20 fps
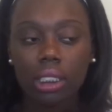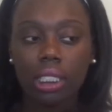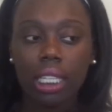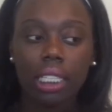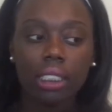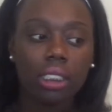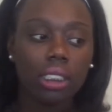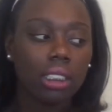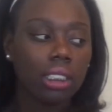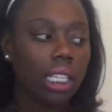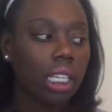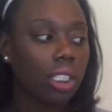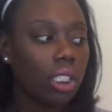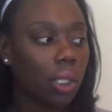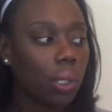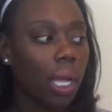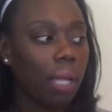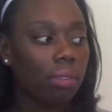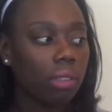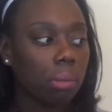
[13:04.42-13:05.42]
and I just
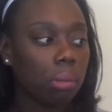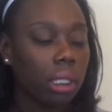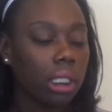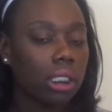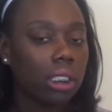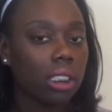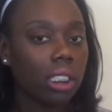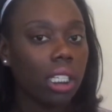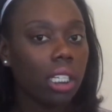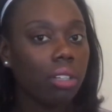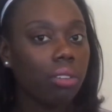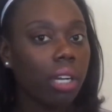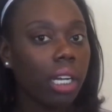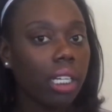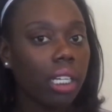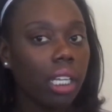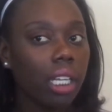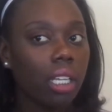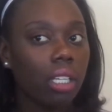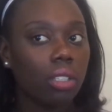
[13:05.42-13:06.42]
don't have the money to get it
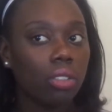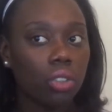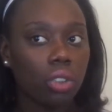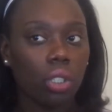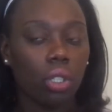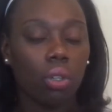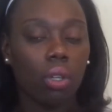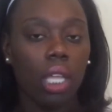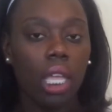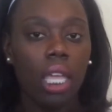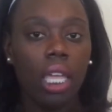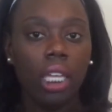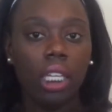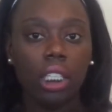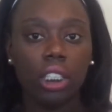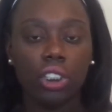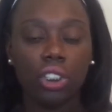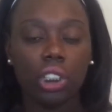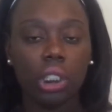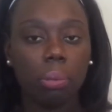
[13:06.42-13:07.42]
right now, so
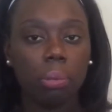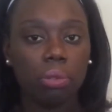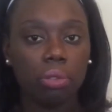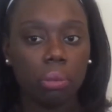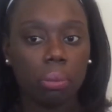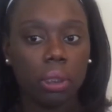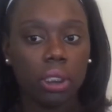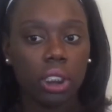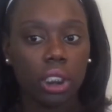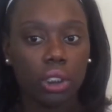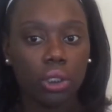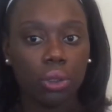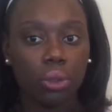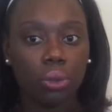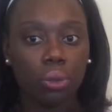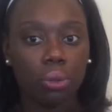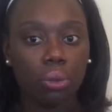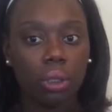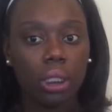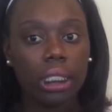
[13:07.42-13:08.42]
it's cheaper for me just to
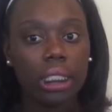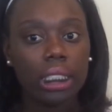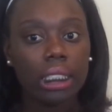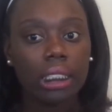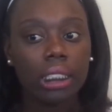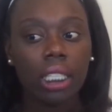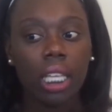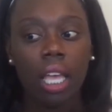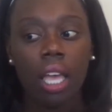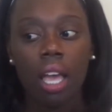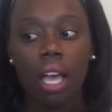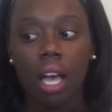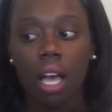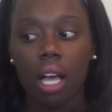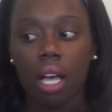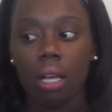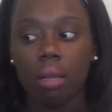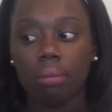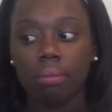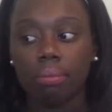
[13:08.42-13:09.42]
do this.
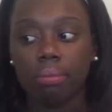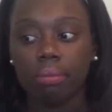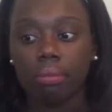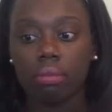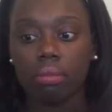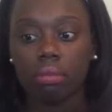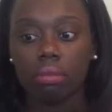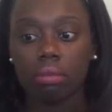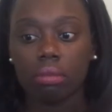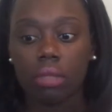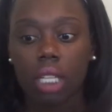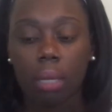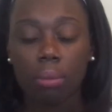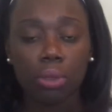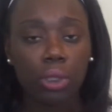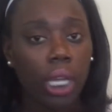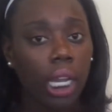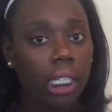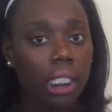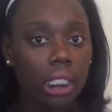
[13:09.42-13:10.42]
I'm
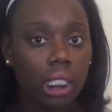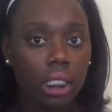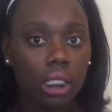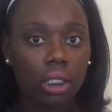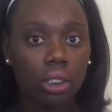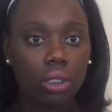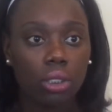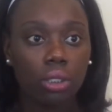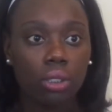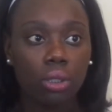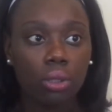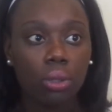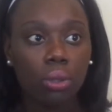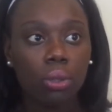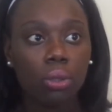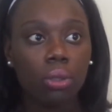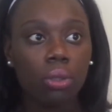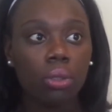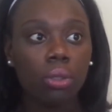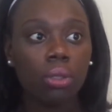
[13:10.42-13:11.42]
trying to get into
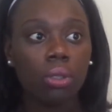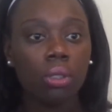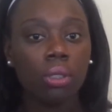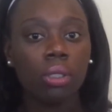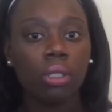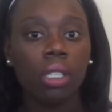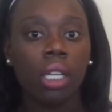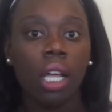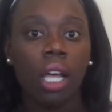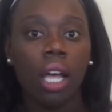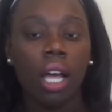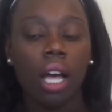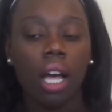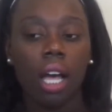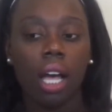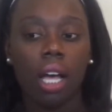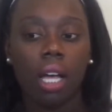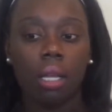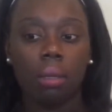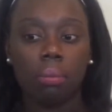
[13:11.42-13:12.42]
school.
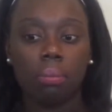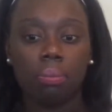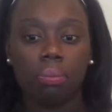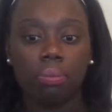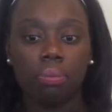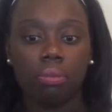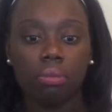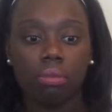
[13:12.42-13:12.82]
I'm